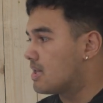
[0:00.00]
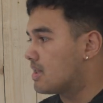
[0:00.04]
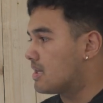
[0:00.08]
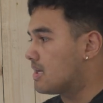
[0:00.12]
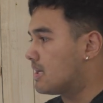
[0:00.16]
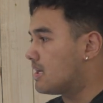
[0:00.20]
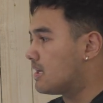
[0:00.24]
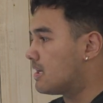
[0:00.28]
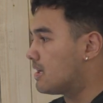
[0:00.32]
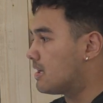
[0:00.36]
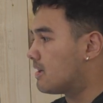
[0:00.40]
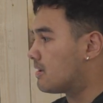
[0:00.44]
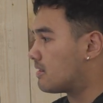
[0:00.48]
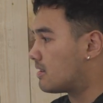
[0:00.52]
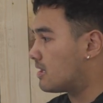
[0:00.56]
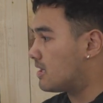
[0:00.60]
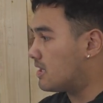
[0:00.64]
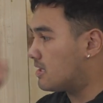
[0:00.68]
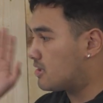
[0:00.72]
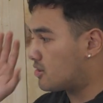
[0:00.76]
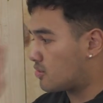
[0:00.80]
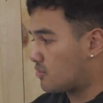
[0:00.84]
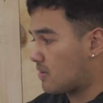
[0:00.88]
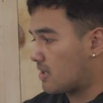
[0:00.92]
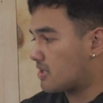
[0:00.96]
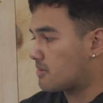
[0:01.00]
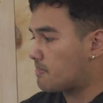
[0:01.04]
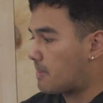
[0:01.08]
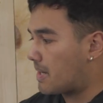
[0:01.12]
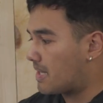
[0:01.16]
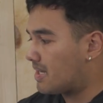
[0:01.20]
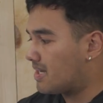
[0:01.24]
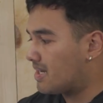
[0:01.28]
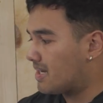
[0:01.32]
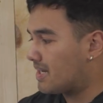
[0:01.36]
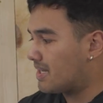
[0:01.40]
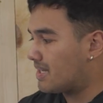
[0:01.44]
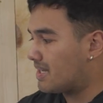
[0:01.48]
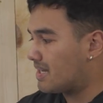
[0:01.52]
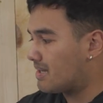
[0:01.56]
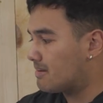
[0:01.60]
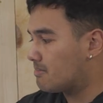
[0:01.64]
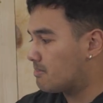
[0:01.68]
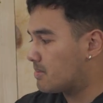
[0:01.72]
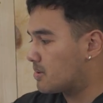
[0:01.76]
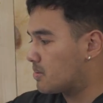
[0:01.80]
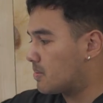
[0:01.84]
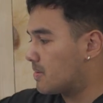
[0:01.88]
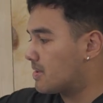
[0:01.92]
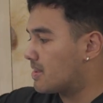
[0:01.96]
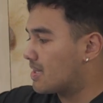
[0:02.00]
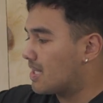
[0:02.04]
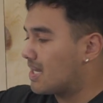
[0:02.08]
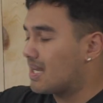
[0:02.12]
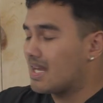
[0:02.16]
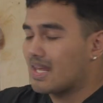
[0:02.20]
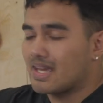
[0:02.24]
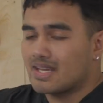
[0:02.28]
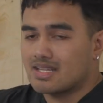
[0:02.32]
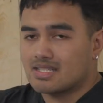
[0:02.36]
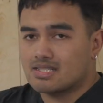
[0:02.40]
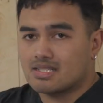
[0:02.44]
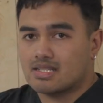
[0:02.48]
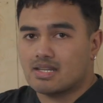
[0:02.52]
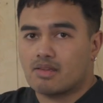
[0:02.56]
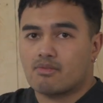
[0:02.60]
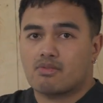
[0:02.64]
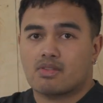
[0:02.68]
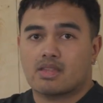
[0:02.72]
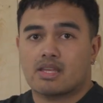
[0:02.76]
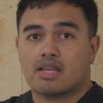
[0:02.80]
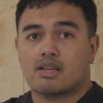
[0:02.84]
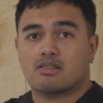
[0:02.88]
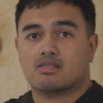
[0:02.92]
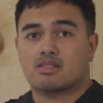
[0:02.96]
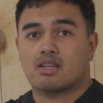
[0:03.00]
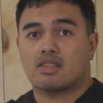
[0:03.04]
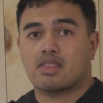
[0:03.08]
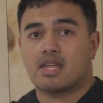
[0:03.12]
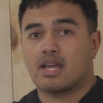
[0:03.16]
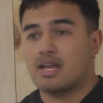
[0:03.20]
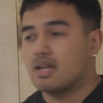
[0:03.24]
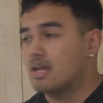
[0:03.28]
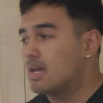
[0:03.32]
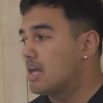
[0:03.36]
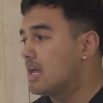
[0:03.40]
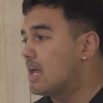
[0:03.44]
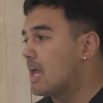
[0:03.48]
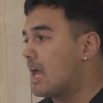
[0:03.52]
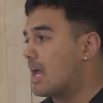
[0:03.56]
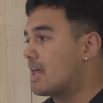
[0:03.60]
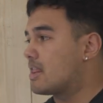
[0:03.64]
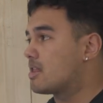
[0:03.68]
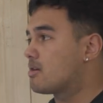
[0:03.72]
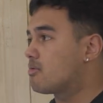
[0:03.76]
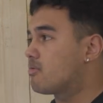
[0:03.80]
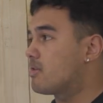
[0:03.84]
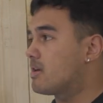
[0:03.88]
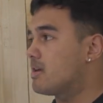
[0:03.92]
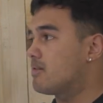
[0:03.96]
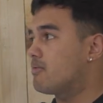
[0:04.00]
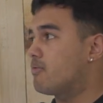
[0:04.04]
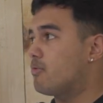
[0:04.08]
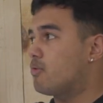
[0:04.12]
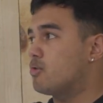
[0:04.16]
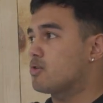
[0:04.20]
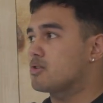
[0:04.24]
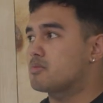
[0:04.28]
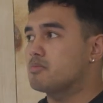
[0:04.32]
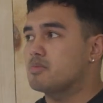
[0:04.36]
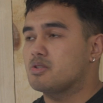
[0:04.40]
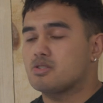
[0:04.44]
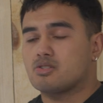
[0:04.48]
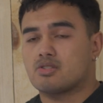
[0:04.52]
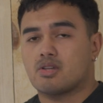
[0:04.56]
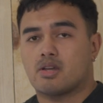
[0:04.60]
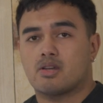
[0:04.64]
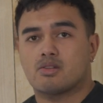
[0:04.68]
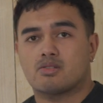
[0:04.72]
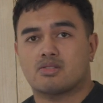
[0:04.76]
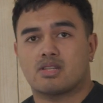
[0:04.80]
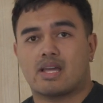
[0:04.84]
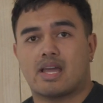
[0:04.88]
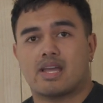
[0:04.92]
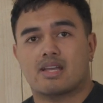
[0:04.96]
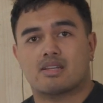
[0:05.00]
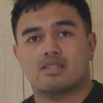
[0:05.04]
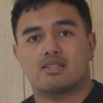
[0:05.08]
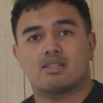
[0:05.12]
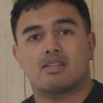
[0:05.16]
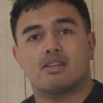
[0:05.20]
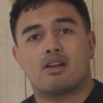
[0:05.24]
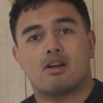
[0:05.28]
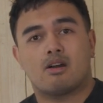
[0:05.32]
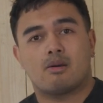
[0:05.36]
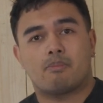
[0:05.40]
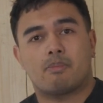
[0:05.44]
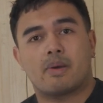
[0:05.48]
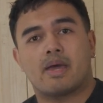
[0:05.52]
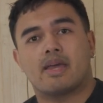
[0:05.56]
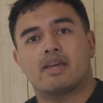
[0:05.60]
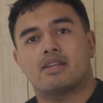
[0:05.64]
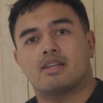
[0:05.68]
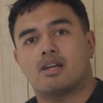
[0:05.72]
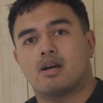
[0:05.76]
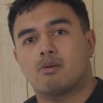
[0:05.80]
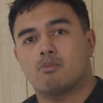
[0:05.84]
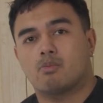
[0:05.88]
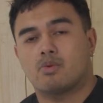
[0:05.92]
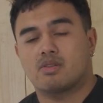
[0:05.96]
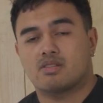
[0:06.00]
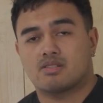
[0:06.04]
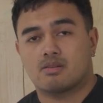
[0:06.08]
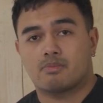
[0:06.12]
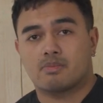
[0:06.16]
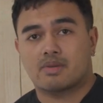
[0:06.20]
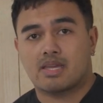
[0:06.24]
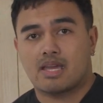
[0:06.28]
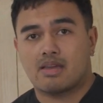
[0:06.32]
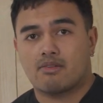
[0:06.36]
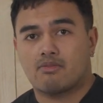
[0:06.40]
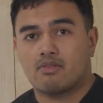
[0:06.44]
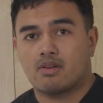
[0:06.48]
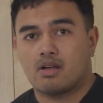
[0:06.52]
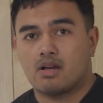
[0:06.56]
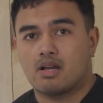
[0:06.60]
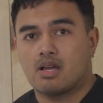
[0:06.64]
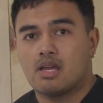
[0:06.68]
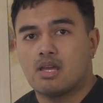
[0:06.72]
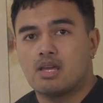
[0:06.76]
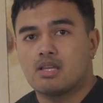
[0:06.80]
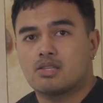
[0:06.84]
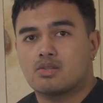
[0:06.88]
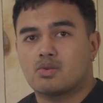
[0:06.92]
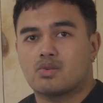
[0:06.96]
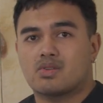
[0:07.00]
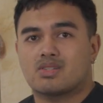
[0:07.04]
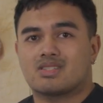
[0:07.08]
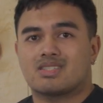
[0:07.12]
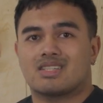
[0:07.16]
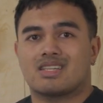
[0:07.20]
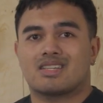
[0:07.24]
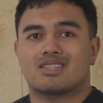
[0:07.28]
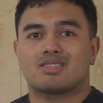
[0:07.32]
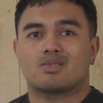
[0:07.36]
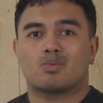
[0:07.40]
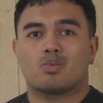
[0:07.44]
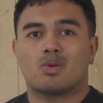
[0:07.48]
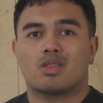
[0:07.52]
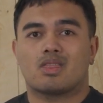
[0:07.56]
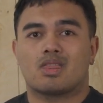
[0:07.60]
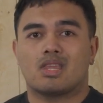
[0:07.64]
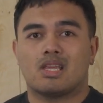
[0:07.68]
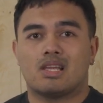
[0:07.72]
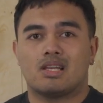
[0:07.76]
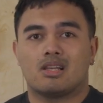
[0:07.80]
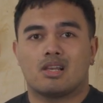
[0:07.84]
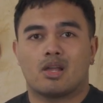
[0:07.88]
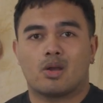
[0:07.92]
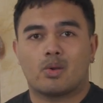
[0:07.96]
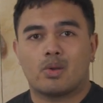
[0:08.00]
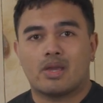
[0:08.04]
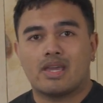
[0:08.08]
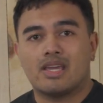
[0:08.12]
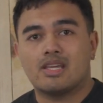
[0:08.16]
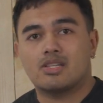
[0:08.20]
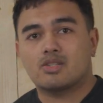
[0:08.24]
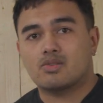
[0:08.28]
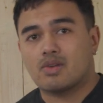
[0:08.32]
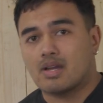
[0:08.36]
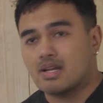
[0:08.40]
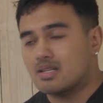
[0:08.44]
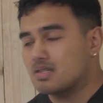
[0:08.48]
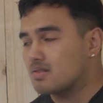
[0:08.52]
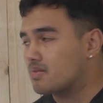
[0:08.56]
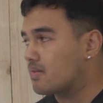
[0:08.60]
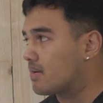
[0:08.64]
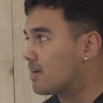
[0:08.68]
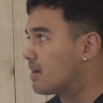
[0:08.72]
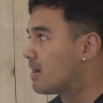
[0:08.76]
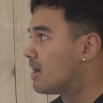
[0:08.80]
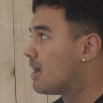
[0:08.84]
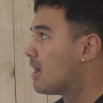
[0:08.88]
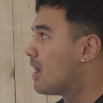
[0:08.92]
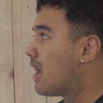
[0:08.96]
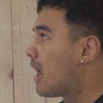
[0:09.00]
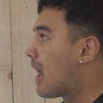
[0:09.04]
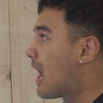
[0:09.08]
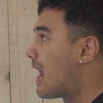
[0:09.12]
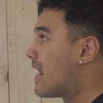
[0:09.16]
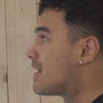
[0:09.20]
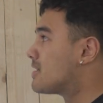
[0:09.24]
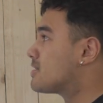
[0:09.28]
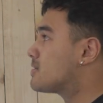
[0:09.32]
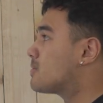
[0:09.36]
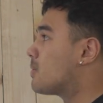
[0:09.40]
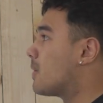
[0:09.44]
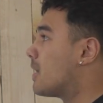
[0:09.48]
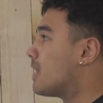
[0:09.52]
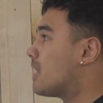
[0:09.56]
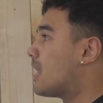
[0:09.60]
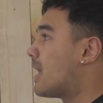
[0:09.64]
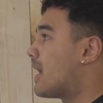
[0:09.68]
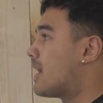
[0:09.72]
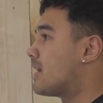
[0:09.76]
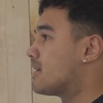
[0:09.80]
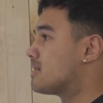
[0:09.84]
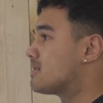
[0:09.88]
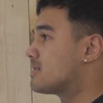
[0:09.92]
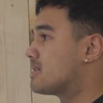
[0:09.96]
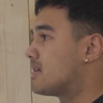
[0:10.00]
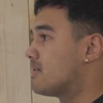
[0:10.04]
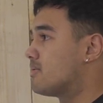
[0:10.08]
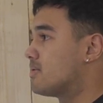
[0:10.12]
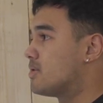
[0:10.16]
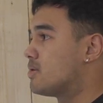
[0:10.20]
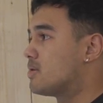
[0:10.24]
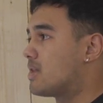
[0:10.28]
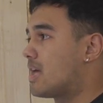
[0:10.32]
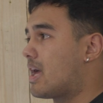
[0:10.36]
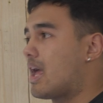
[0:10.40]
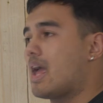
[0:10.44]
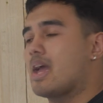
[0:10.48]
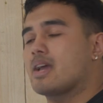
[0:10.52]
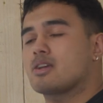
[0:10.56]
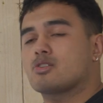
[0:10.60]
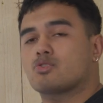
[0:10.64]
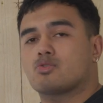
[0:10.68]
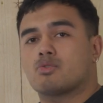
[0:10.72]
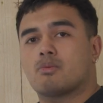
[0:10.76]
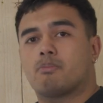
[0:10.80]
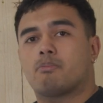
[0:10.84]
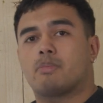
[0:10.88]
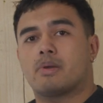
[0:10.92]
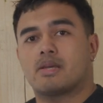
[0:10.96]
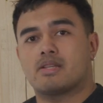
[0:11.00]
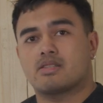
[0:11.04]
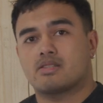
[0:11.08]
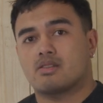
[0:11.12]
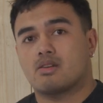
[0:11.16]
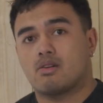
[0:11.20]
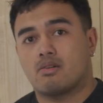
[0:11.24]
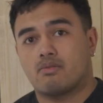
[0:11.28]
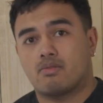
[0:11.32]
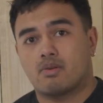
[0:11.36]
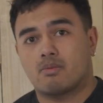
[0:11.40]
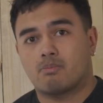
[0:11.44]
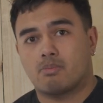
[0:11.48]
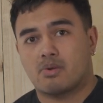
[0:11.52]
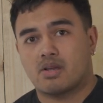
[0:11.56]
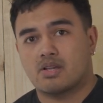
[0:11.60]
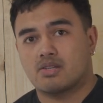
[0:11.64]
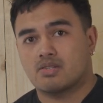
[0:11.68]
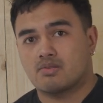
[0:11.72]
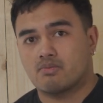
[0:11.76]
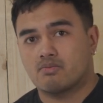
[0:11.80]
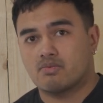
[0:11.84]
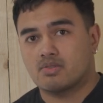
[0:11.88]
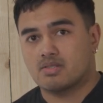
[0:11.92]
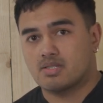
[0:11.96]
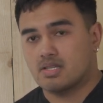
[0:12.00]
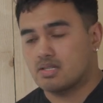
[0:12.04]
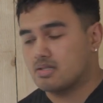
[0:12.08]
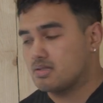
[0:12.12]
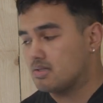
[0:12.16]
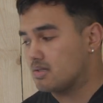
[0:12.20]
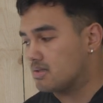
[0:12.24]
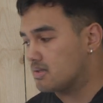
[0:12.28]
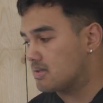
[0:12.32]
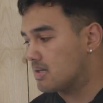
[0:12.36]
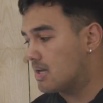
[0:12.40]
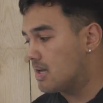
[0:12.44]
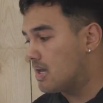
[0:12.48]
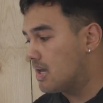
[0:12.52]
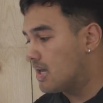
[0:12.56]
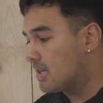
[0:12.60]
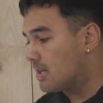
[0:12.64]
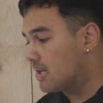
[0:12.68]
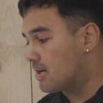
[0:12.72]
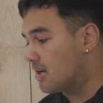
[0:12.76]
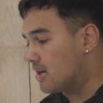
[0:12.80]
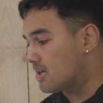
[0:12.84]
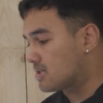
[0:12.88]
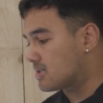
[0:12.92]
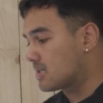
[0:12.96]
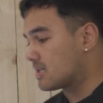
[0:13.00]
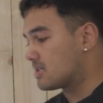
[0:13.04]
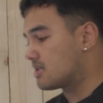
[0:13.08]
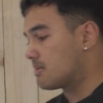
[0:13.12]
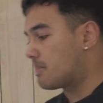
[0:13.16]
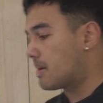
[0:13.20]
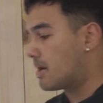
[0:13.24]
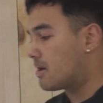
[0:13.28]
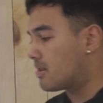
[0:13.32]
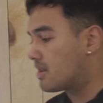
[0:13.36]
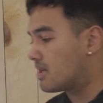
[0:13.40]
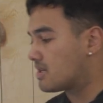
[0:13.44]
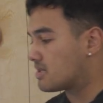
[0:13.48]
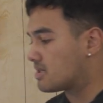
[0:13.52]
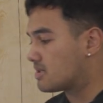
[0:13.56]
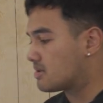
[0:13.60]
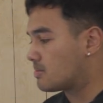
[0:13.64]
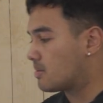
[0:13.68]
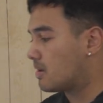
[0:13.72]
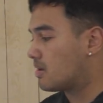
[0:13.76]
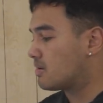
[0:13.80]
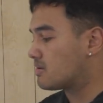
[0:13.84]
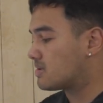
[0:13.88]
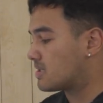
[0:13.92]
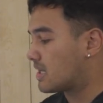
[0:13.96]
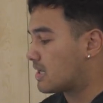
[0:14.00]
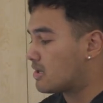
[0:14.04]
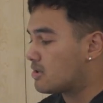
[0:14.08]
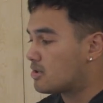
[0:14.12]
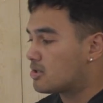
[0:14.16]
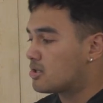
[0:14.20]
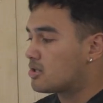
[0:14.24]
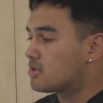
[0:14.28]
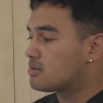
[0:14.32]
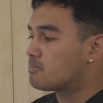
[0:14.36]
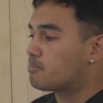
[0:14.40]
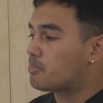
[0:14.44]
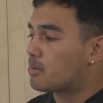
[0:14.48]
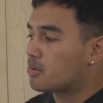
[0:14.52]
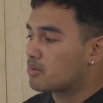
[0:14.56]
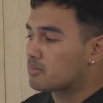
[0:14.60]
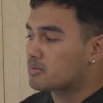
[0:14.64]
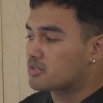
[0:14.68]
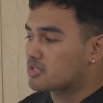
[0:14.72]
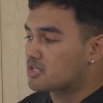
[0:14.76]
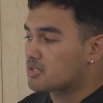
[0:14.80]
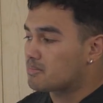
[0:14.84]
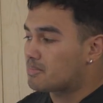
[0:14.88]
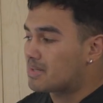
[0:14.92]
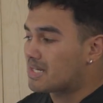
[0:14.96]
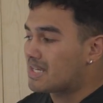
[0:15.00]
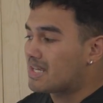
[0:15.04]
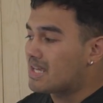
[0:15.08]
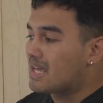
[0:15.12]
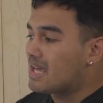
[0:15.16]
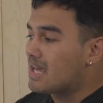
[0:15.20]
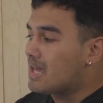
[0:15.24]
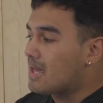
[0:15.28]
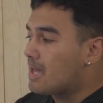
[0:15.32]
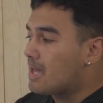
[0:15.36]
the stretch paneling in between the legs and everything else like that, and the reinforcement zones that actually are paired up with some Kevlar to assist with the low heat transfer, as well as giving you that extra bit of abrasion resistance. The nice things about this as well is that you could possibly